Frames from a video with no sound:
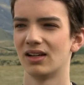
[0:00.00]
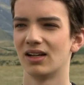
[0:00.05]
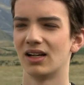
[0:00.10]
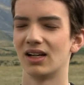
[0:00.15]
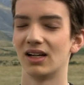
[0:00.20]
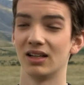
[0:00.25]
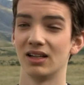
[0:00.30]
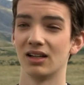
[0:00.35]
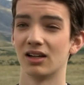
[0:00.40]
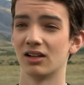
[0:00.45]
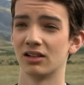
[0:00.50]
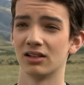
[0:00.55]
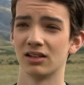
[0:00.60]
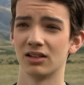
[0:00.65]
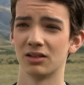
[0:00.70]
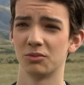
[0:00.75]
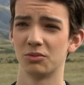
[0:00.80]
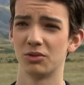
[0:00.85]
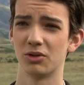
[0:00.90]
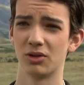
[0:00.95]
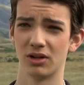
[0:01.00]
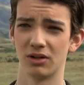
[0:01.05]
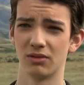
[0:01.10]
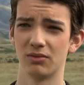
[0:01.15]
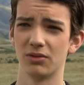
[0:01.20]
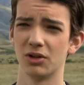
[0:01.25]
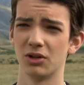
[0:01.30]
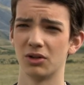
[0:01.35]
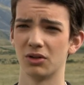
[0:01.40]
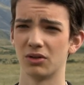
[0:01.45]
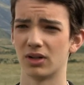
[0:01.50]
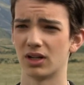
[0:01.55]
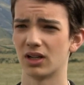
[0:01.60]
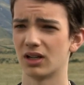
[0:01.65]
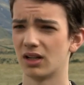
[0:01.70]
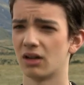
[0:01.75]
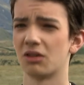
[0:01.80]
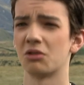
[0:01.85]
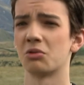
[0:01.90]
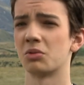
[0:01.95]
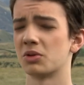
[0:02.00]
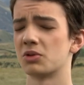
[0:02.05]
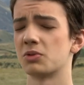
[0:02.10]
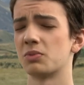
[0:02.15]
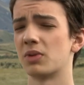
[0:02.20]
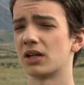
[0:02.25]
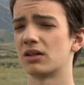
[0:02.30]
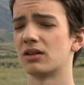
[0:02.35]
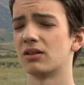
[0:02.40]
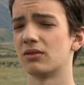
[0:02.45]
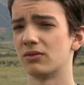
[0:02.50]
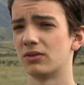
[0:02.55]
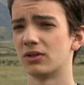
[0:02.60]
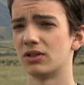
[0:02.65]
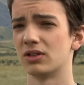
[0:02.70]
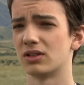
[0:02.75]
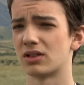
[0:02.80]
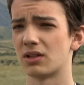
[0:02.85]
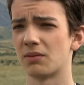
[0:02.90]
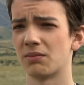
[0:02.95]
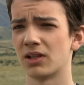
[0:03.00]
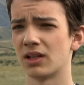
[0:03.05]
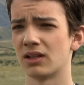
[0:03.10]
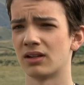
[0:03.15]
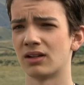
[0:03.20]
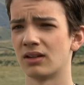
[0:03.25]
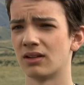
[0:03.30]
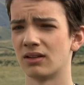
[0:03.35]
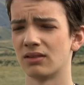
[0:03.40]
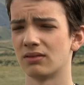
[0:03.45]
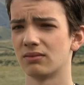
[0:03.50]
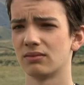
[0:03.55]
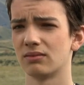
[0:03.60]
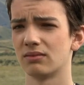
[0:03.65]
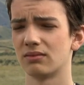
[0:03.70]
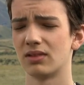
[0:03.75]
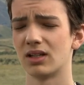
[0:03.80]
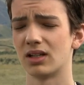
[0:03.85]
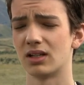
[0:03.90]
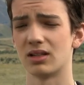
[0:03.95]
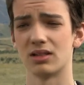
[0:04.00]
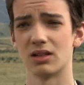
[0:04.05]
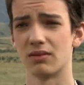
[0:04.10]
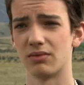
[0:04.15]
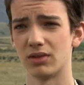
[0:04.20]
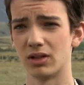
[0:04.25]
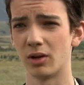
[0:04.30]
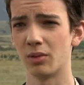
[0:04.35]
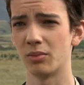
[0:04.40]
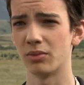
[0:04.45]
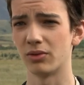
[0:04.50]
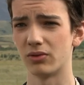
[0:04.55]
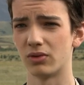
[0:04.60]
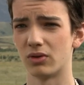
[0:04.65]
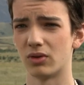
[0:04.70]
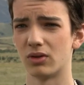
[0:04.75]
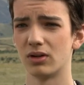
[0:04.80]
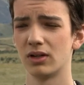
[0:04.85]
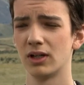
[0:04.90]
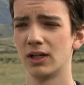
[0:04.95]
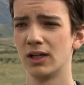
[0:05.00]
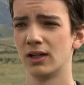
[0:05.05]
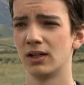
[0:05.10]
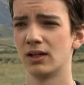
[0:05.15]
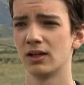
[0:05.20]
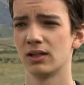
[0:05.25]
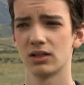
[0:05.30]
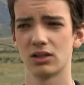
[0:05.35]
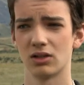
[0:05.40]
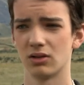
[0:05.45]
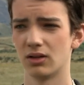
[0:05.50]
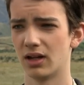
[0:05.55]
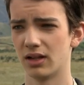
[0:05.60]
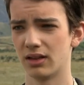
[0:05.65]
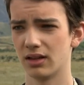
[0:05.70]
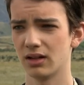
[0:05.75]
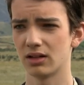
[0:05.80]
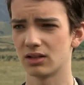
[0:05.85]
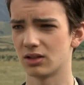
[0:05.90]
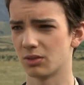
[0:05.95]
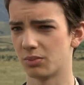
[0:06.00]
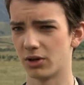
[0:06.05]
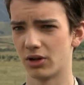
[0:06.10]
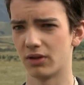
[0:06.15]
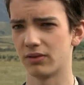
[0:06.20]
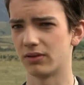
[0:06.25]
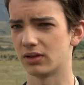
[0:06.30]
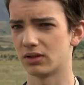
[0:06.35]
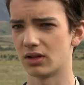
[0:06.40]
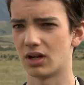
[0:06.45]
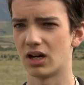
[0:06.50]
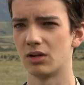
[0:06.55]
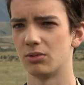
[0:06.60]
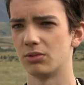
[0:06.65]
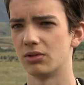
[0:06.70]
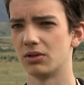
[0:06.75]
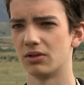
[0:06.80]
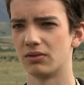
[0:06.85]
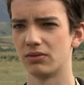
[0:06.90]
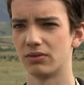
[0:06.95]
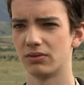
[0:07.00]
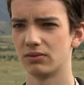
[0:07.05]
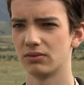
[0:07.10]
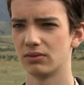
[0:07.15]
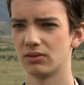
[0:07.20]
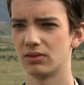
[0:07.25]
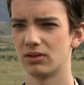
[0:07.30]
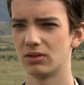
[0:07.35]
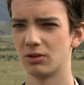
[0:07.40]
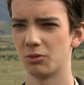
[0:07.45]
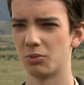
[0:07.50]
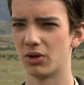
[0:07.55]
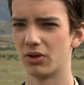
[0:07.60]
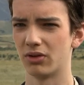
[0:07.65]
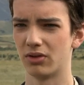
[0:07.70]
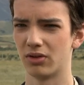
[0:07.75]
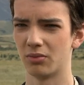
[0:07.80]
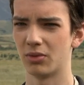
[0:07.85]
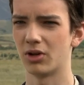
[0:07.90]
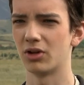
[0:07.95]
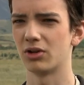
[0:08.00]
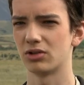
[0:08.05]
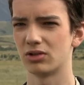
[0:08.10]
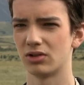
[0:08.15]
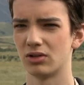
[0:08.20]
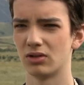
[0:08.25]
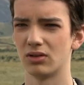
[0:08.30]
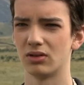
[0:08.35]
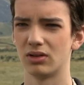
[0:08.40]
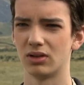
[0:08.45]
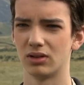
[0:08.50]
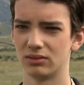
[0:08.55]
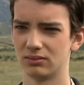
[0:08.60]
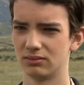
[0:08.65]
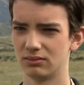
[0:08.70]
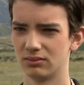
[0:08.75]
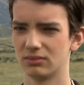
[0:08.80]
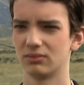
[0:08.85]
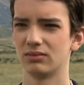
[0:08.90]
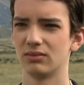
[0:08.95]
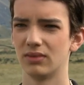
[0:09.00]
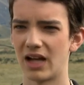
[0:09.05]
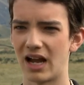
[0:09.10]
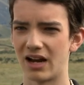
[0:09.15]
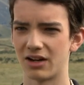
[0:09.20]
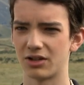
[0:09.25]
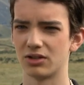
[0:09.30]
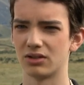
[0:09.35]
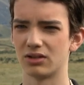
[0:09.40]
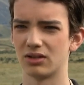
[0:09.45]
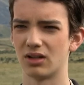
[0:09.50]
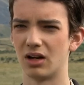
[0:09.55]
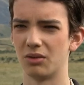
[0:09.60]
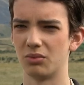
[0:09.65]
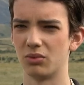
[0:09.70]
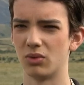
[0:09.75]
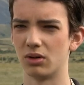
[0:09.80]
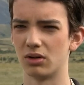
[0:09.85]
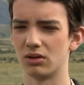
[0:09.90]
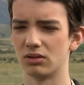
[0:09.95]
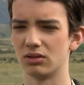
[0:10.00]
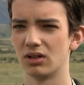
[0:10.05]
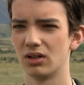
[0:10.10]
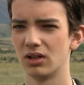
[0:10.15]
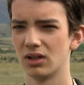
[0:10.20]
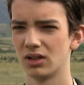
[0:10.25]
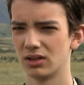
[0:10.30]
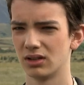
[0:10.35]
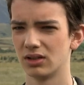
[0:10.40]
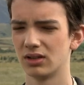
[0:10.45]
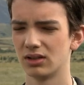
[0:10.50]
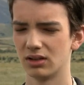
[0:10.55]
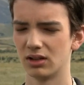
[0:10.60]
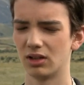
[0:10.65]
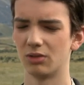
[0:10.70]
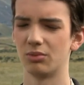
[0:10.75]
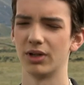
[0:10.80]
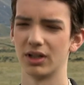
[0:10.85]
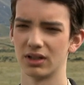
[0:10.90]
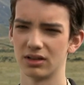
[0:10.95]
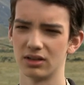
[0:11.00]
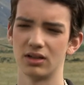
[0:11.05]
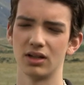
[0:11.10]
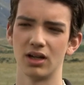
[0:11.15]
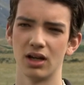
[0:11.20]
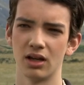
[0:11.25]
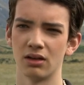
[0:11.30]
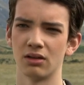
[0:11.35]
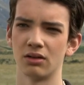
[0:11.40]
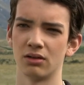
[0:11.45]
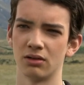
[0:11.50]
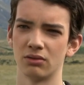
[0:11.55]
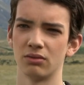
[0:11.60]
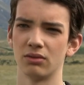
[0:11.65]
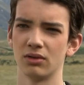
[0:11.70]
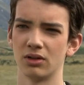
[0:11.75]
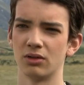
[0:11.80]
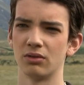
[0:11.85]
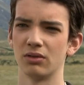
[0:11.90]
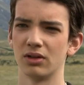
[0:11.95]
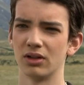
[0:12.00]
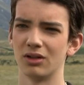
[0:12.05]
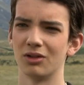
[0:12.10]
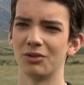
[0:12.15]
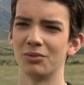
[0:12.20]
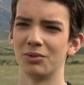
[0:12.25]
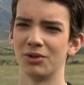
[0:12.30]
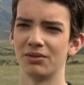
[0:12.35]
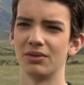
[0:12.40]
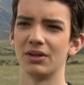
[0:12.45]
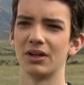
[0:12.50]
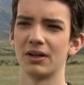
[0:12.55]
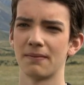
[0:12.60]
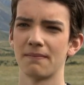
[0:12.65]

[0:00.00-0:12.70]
a younger point of view and a younger perspective, which is something that I don't think is ever done before. So I think it's a perfect hybrid of the both emotional and action type world, and it brings it together in a really good movie.